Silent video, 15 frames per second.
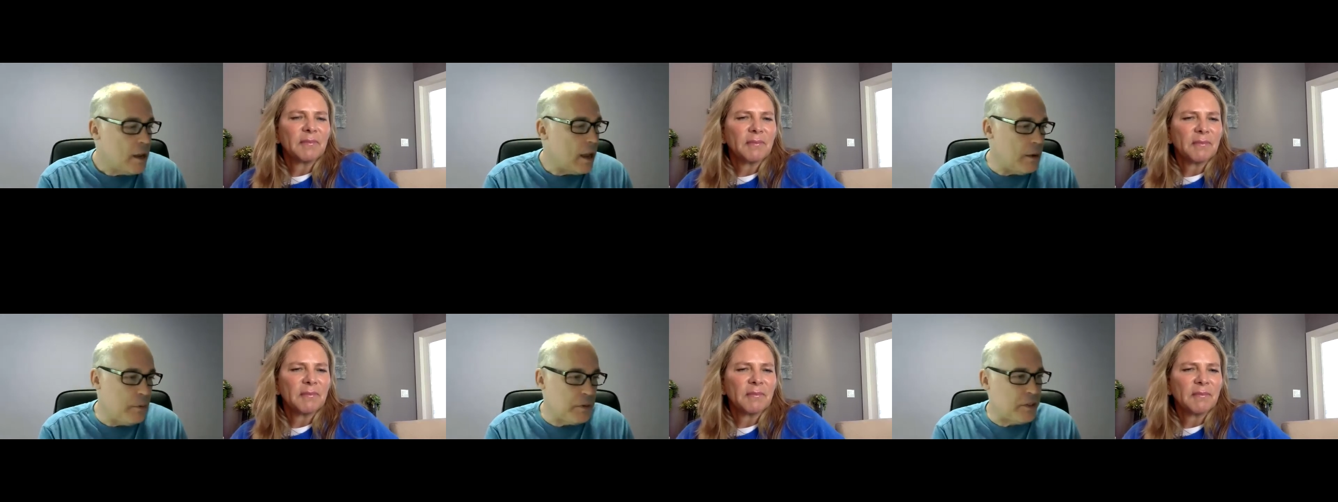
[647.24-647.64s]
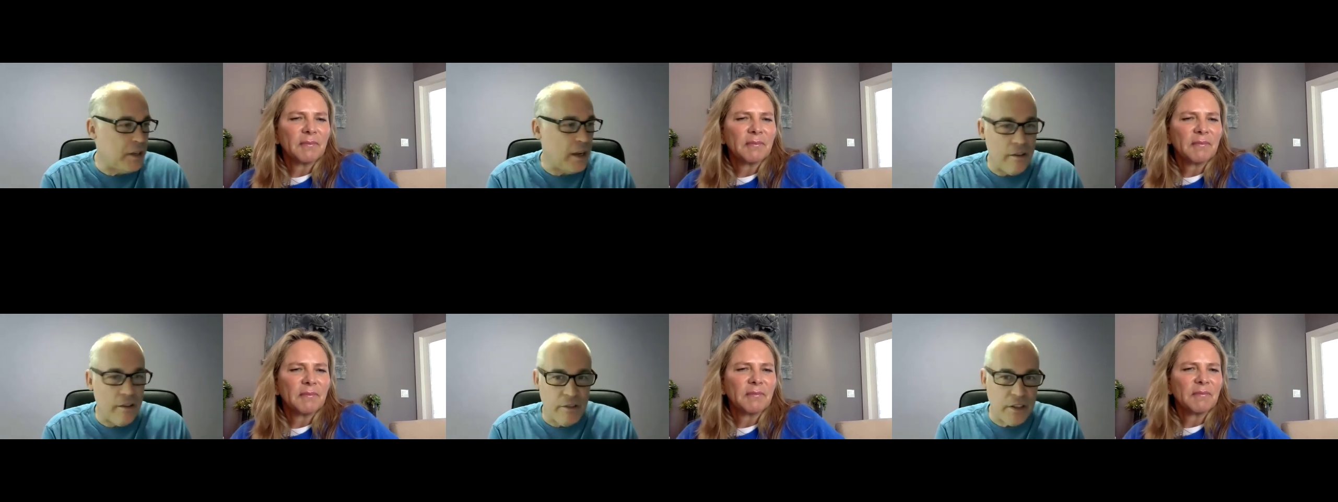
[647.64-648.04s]
Speaker 1: I would
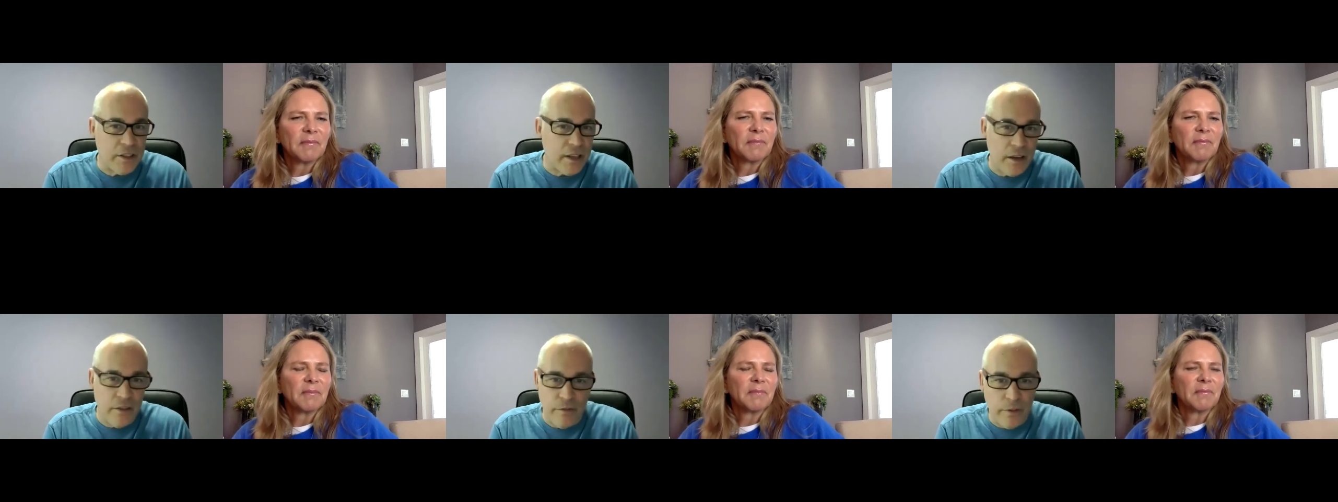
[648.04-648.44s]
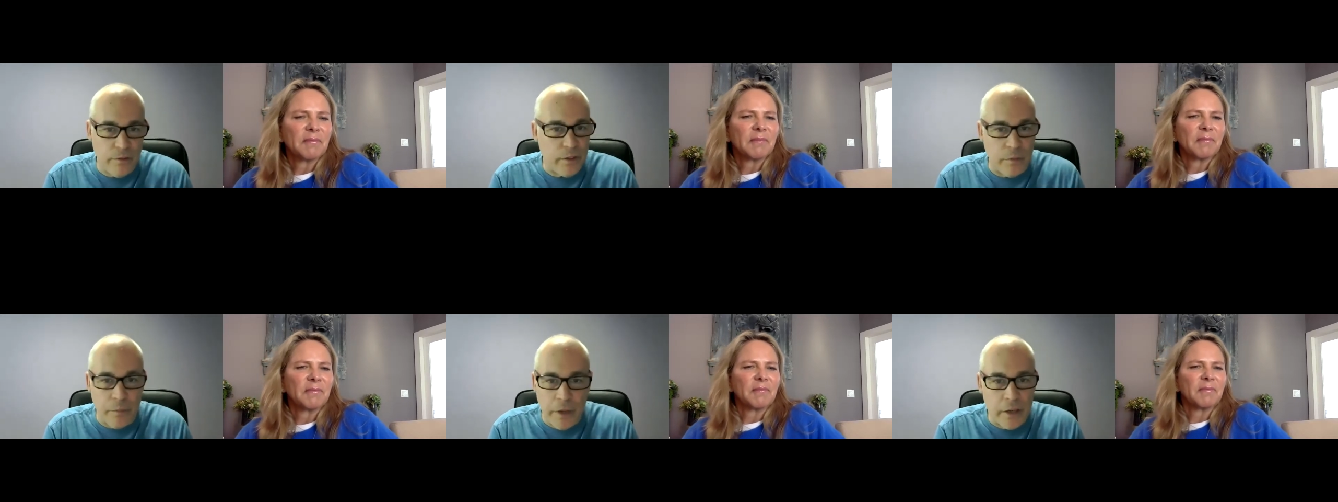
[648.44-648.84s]
say every 10,
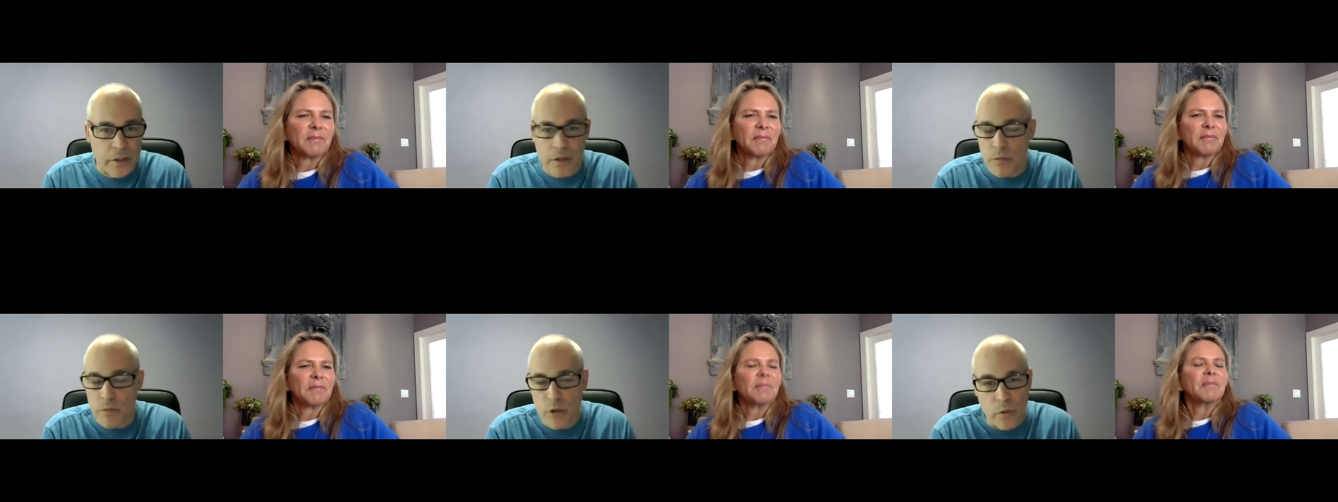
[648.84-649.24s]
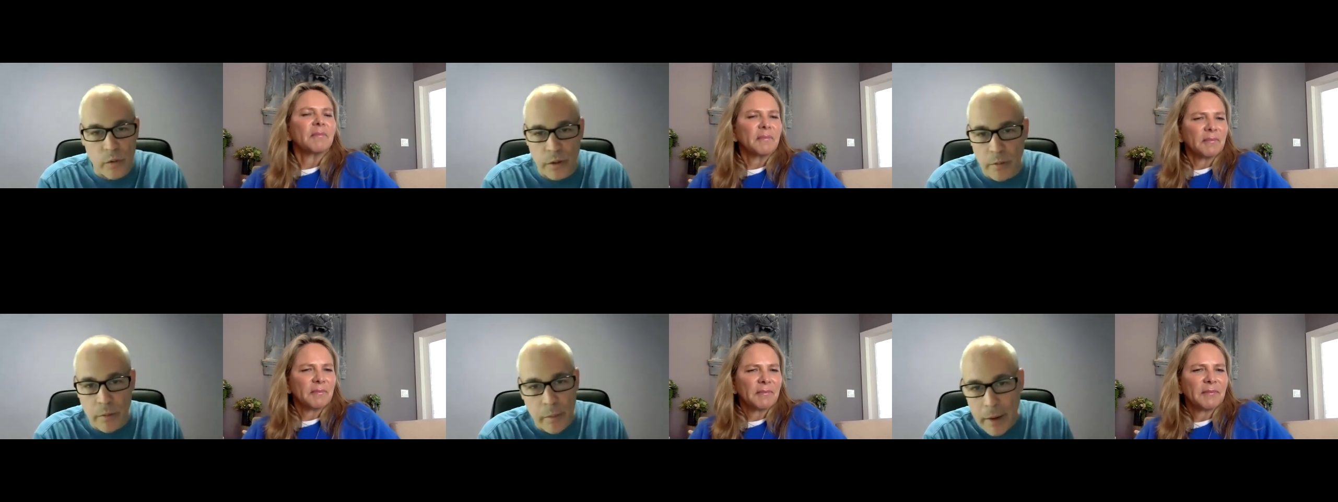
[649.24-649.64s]
15 minutes, I'm
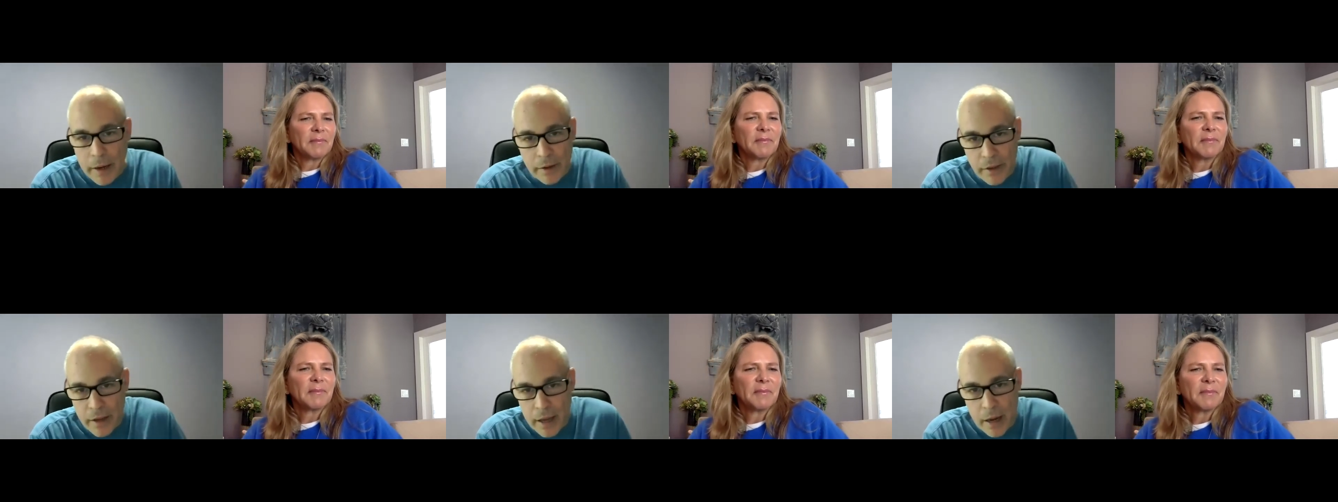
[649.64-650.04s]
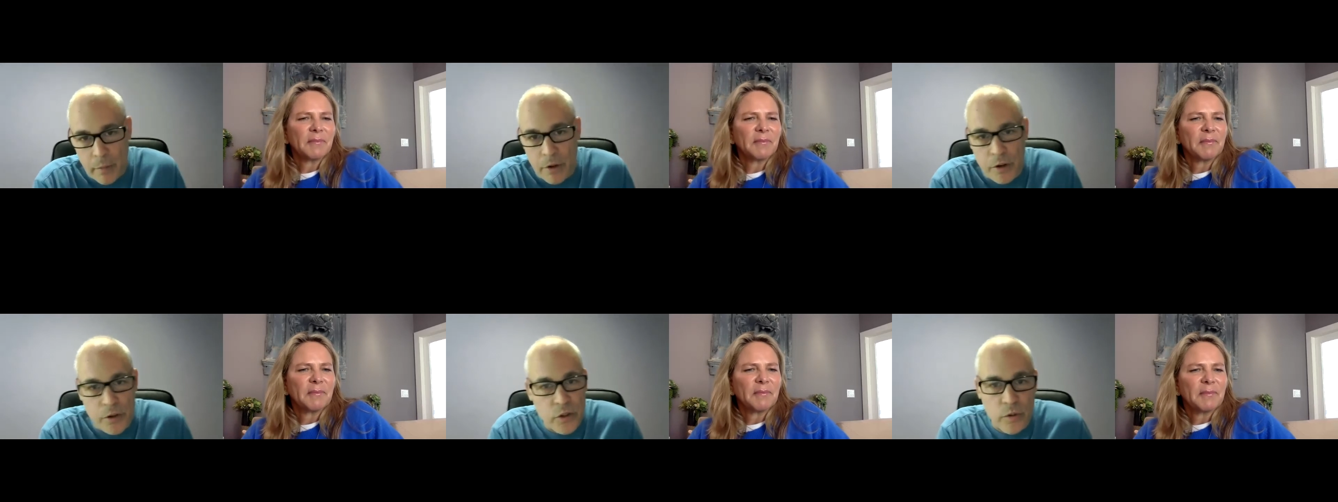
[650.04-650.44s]
showing them the back of the
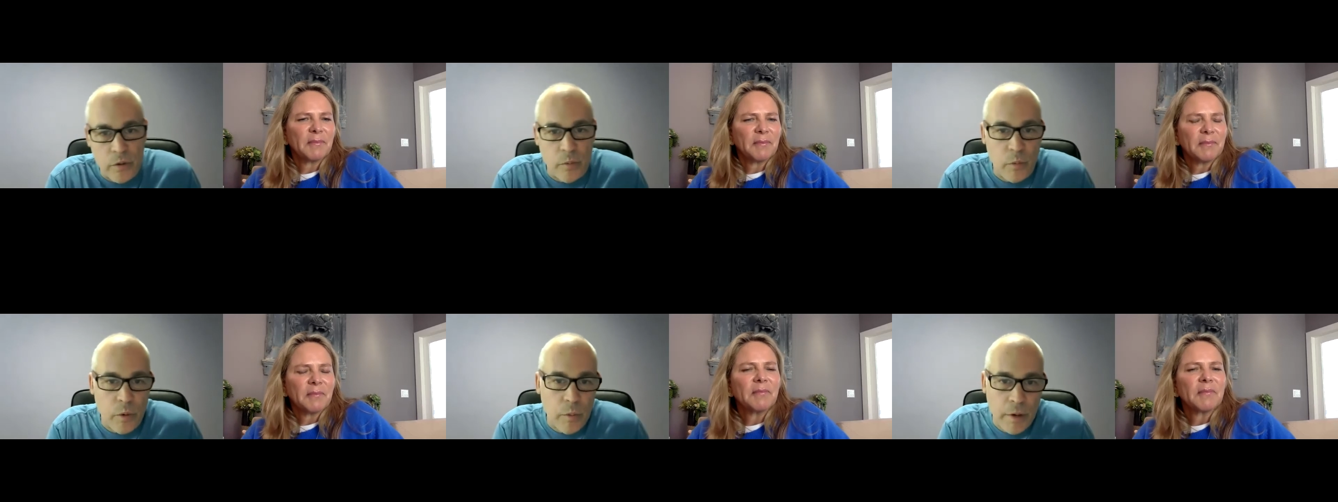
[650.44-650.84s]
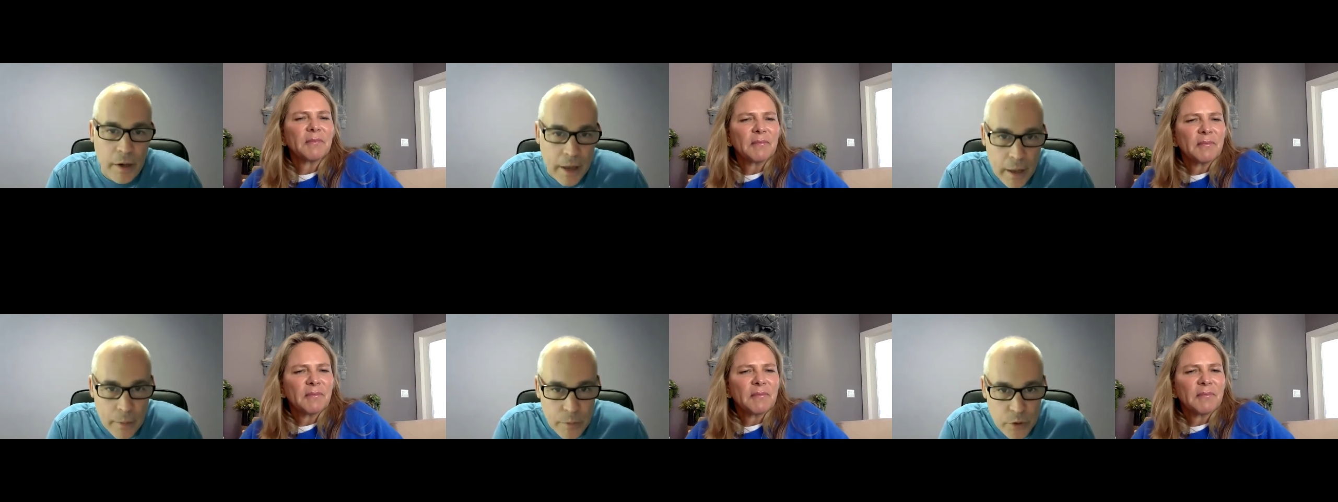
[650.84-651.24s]
camera to show them what we're
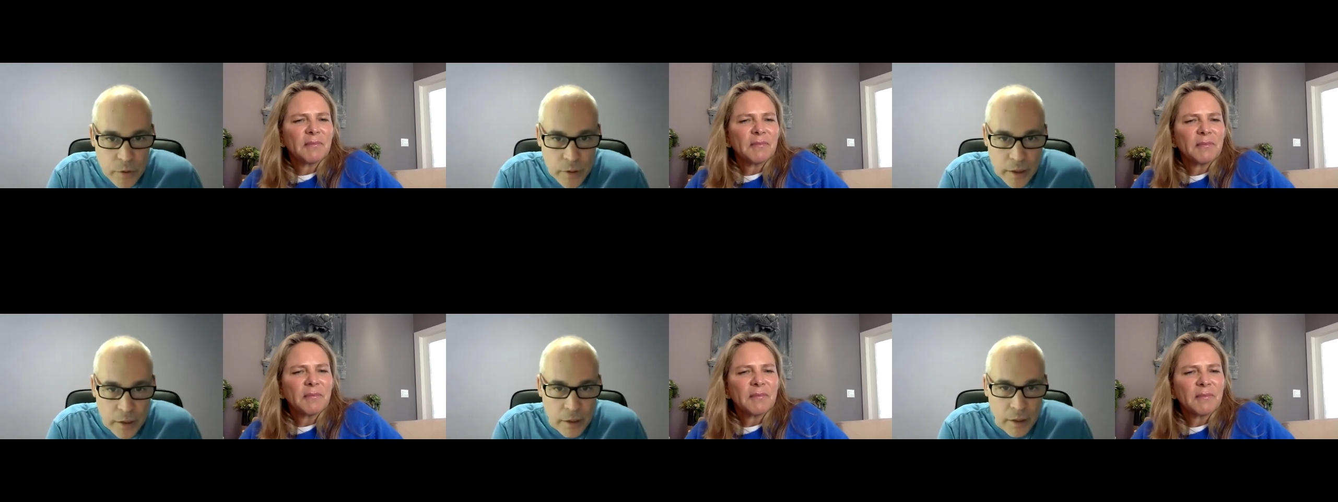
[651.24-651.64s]
capturing.